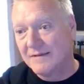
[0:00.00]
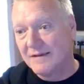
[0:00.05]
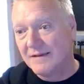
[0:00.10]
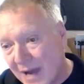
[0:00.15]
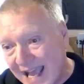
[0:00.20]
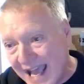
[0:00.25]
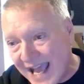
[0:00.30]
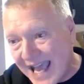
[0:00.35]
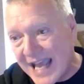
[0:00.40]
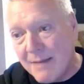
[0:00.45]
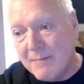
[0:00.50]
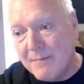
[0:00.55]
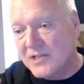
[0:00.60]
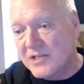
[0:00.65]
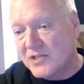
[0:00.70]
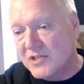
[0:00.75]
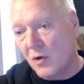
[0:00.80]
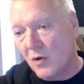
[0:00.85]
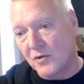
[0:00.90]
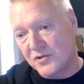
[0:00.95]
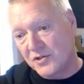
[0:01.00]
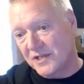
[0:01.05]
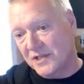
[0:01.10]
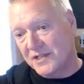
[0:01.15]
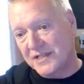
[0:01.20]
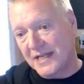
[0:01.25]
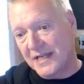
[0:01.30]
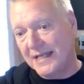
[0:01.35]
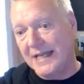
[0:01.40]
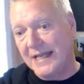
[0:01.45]
My aim is not
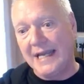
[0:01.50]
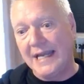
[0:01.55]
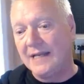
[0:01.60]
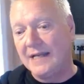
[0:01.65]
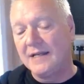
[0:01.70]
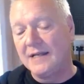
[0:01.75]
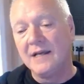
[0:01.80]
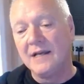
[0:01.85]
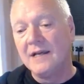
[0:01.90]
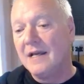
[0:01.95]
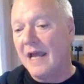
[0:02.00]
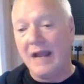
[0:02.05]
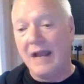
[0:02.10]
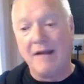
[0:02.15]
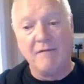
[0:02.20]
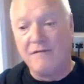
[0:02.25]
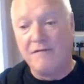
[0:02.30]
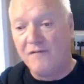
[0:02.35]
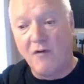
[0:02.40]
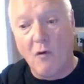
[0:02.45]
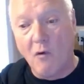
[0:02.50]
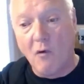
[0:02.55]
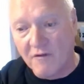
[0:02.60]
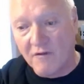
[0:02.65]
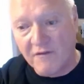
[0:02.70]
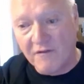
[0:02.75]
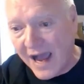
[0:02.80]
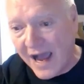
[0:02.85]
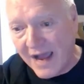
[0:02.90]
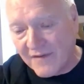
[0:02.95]
just to lead in 4
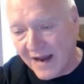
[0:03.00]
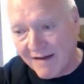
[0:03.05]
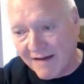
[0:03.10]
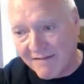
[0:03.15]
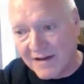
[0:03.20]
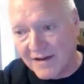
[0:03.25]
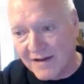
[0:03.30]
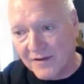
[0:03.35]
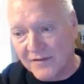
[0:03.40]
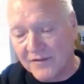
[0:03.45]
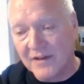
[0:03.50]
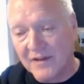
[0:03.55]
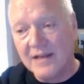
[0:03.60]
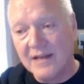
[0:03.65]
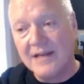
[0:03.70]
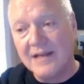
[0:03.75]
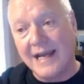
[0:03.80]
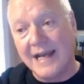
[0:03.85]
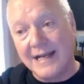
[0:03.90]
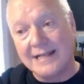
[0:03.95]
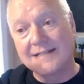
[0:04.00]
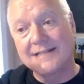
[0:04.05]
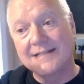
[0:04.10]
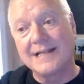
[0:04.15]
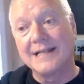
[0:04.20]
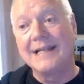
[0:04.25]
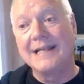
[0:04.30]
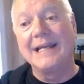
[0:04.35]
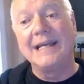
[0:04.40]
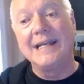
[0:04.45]
or 5 areas, it is
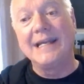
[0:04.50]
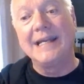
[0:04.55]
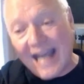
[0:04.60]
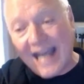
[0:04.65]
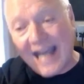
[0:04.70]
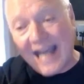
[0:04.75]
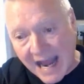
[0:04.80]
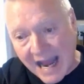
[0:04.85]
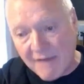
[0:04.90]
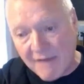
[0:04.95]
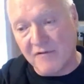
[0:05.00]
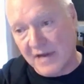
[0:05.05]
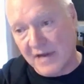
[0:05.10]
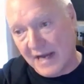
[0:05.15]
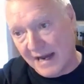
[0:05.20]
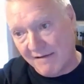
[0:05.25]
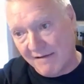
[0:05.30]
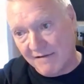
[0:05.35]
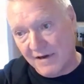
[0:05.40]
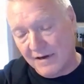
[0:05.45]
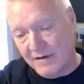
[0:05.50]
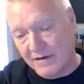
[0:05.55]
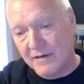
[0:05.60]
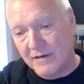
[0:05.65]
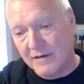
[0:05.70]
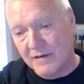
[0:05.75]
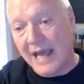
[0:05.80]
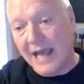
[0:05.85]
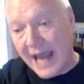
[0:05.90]
to lead in every area.